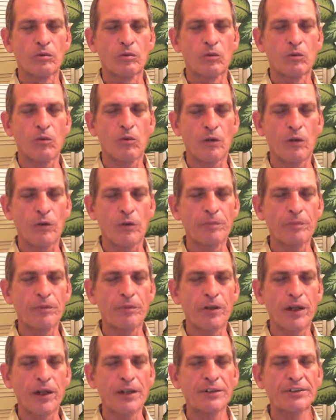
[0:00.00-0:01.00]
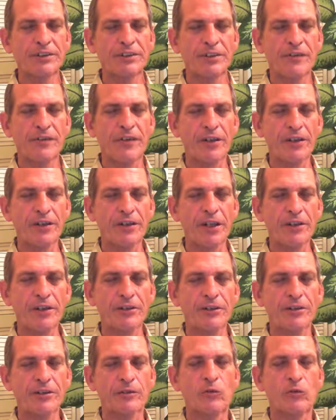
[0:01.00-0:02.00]
What replaced the
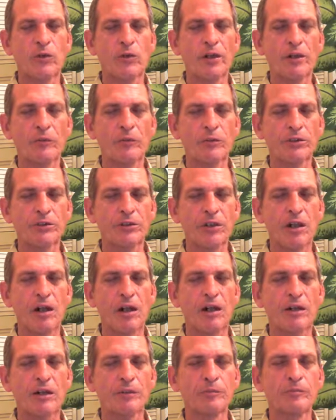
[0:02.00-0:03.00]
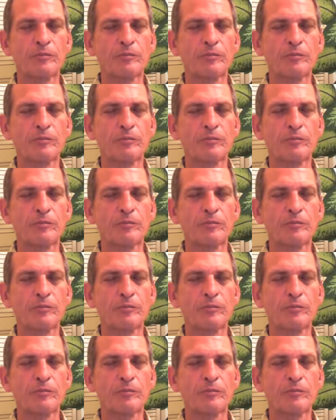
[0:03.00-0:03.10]
tension when it was gone?